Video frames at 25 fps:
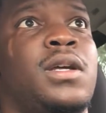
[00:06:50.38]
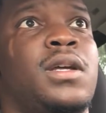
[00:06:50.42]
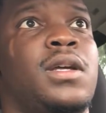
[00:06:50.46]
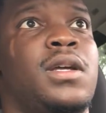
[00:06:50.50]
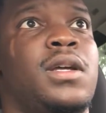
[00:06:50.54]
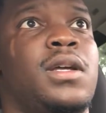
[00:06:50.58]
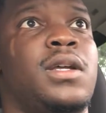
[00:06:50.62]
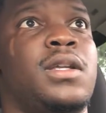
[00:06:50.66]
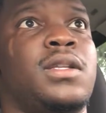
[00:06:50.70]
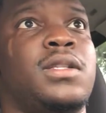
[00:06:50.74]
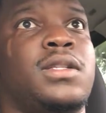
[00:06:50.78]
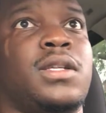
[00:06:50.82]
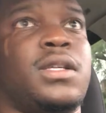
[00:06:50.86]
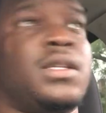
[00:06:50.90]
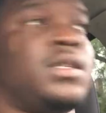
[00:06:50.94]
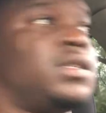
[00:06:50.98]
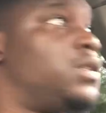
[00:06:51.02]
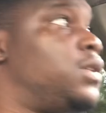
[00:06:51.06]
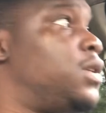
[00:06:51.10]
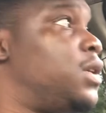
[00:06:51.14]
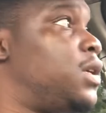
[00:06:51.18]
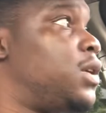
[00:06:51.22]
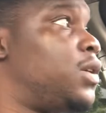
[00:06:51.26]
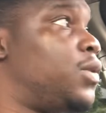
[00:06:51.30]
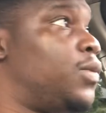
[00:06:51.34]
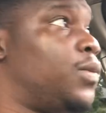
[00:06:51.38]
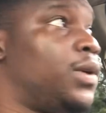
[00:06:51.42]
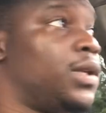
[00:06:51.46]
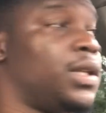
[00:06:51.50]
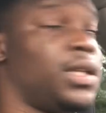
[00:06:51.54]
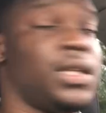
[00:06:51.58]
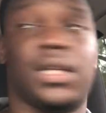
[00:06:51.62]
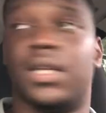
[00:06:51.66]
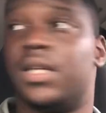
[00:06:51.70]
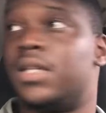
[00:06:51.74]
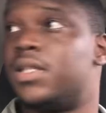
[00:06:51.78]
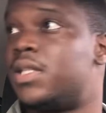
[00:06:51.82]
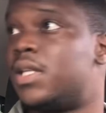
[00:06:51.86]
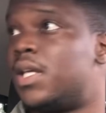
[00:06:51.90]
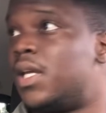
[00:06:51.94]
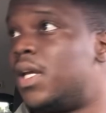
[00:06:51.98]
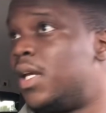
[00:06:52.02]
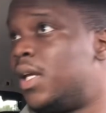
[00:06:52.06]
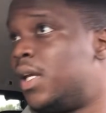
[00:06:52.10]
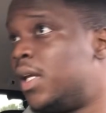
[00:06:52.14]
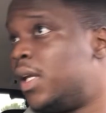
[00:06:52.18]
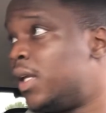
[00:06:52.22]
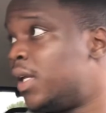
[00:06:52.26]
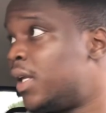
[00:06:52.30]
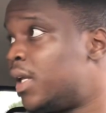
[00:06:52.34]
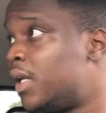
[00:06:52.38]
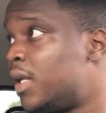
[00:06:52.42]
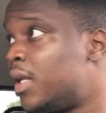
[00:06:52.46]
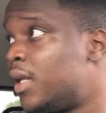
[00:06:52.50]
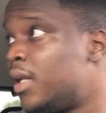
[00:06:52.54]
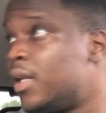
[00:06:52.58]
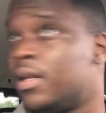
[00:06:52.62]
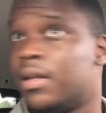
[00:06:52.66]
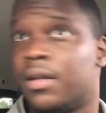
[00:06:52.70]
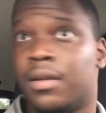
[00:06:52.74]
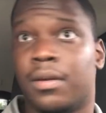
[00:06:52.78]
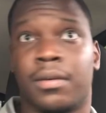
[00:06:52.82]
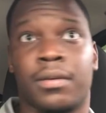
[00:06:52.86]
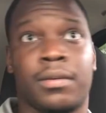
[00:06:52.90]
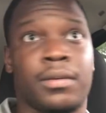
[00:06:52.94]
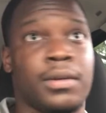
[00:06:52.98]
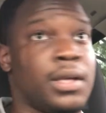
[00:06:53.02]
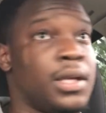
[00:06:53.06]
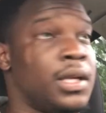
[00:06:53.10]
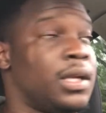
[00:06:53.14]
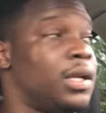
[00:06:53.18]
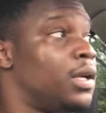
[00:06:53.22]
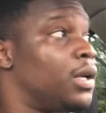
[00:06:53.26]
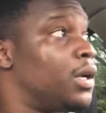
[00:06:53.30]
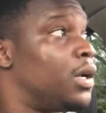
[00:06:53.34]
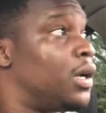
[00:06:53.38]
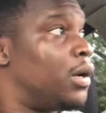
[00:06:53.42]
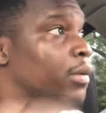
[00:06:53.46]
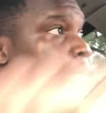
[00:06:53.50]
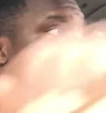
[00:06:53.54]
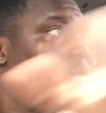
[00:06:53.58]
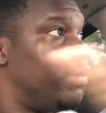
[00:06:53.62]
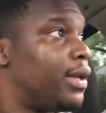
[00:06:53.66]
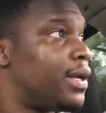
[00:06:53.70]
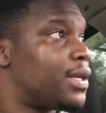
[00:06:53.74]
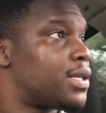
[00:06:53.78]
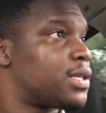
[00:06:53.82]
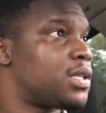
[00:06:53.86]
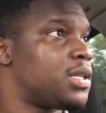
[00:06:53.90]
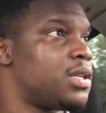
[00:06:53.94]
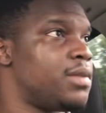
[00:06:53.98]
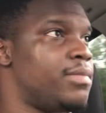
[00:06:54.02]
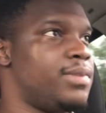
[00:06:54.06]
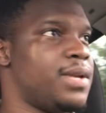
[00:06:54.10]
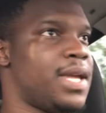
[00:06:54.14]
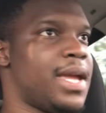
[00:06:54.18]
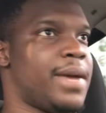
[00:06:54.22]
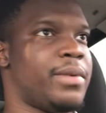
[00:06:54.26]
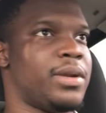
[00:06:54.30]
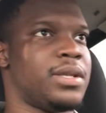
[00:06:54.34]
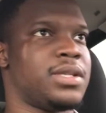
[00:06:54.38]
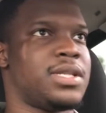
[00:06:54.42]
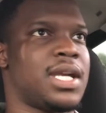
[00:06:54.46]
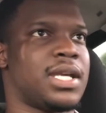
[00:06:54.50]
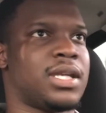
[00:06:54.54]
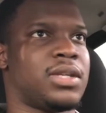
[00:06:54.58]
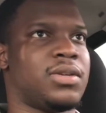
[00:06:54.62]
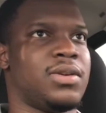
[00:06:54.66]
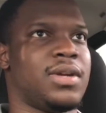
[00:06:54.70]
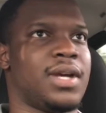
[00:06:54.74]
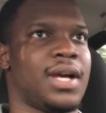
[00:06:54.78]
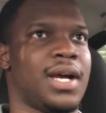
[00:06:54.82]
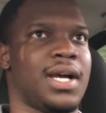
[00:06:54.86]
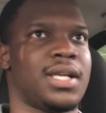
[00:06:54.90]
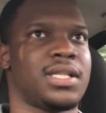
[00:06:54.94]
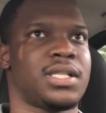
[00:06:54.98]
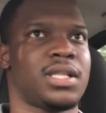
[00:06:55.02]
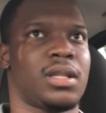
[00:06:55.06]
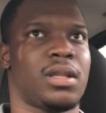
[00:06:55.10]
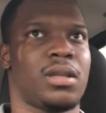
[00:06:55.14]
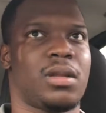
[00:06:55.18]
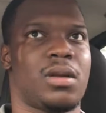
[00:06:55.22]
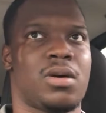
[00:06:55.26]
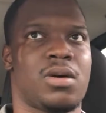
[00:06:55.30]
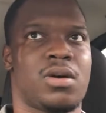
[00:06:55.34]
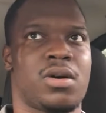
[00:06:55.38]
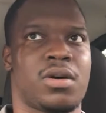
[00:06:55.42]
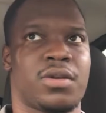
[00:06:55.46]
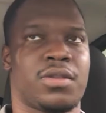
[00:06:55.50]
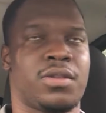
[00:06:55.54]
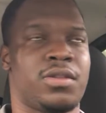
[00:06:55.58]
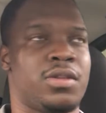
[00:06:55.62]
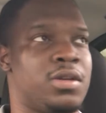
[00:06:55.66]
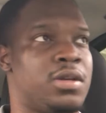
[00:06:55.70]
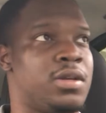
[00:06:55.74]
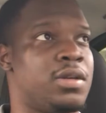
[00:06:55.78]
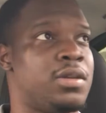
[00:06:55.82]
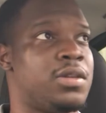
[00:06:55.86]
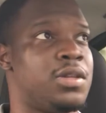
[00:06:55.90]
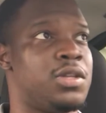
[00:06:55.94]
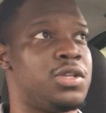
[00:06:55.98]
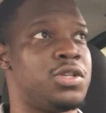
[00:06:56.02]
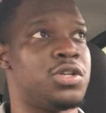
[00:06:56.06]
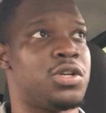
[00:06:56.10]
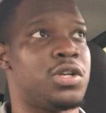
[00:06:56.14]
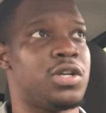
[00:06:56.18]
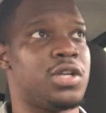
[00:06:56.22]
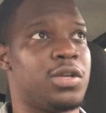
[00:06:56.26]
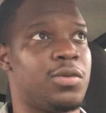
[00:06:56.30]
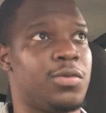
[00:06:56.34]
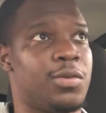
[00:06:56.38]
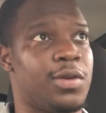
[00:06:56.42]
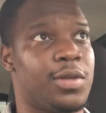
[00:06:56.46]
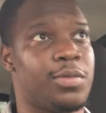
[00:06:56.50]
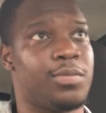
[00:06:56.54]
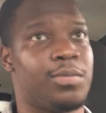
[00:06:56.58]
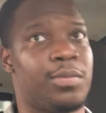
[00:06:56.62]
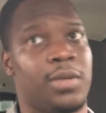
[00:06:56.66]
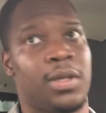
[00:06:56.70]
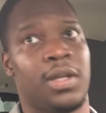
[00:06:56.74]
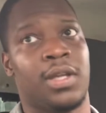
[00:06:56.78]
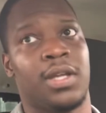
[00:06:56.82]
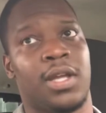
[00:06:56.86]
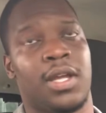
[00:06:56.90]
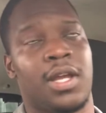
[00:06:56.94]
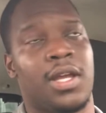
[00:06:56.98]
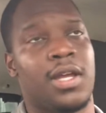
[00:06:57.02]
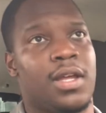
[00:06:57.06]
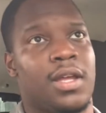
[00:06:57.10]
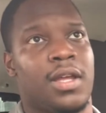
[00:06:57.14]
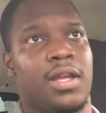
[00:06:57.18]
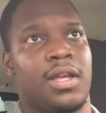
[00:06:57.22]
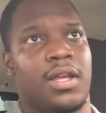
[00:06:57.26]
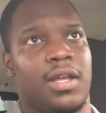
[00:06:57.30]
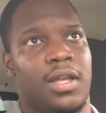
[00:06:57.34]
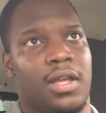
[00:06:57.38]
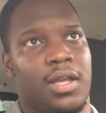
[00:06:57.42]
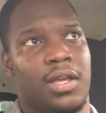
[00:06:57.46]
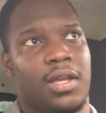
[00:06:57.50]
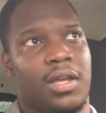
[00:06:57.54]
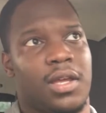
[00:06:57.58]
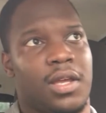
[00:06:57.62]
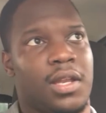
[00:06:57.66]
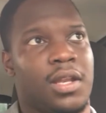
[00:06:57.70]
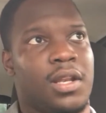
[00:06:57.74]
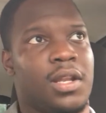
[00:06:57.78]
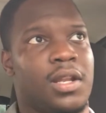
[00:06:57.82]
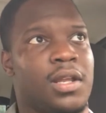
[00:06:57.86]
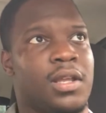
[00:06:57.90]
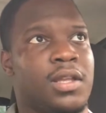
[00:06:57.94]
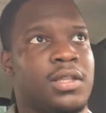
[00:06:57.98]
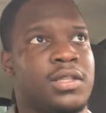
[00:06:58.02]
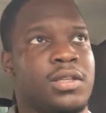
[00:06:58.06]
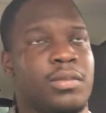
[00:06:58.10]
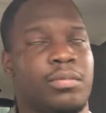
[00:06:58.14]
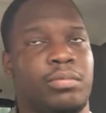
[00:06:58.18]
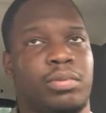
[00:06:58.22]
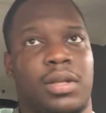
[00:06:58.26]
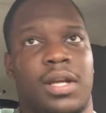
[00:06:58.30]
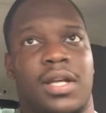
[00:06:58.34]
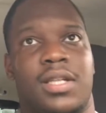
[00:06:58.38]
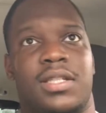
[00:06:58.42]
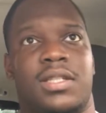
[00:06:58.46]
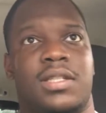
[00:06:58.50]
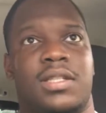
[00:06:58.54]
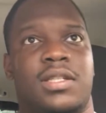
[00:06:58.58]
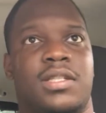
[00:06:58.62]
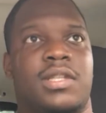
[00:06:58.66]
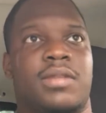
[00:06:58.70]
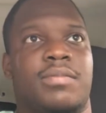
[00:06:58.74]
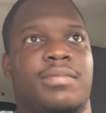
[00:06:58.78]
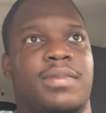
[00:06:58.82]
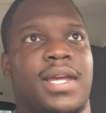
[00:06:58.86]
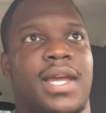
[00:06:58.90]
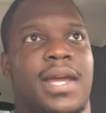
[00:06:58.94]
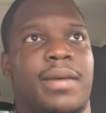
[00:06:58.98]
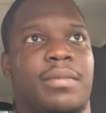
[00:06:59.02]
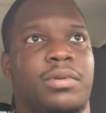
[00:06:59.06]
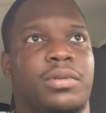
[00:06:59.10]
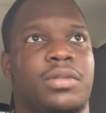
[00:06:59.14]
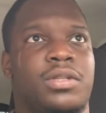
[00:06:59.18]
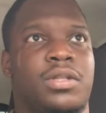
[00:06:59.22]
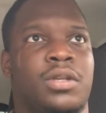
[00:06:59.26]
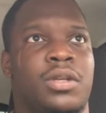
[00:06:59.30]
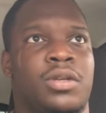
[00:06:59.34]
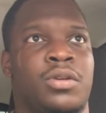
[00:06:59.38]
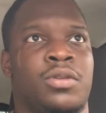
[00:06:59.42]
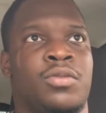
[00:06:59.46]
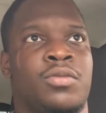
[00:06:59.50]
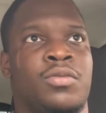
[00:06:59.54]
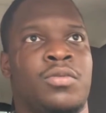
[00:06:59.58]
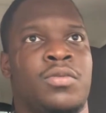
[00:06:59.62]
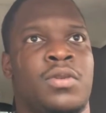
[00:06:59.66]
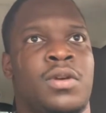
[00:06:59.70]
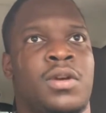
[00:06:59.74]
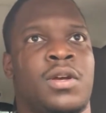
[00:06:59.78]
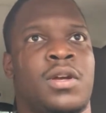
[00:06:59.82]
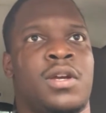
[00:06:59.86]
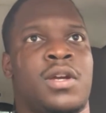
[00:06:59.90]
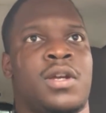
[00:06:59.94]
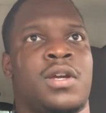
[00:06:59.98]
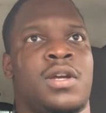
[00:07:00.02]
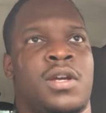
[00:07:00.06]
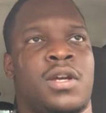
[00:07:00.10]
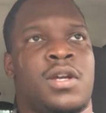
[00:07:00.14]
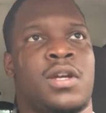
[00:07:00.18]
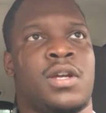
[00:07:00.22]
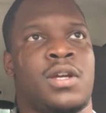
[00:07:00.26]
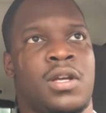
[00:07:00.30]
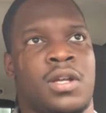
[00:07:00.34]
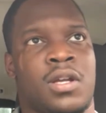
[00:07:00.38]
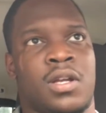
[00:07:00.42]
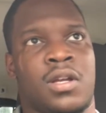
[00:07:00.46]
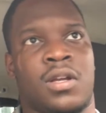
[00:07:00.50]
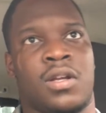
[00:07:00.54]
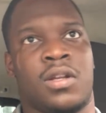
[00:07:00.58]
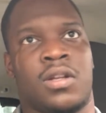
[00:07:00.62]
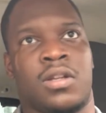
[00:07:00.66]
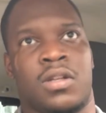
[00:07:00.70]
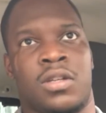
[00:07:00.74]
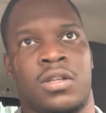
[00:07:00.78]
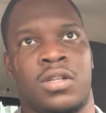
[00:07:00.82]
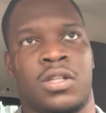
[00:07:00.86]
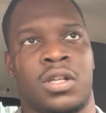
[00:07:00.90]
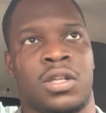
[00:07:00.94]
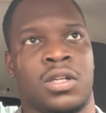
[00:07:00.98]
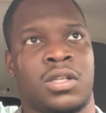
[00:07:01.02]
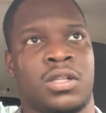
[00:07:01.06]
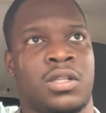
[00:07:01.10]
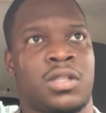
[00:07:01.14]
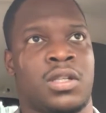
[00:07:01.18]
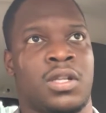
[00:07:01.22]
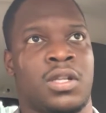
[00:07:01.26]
it really is a blessing to be able to take you guys along the journey with me, and it's a blessing to be able to just